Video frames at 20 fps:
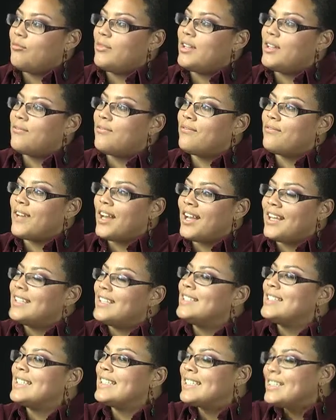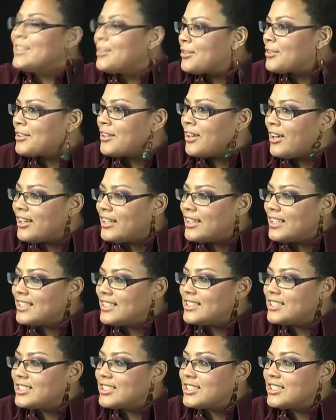if I didn't go to
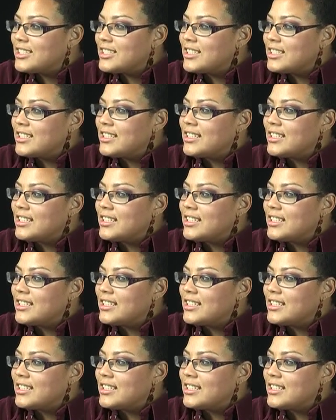college,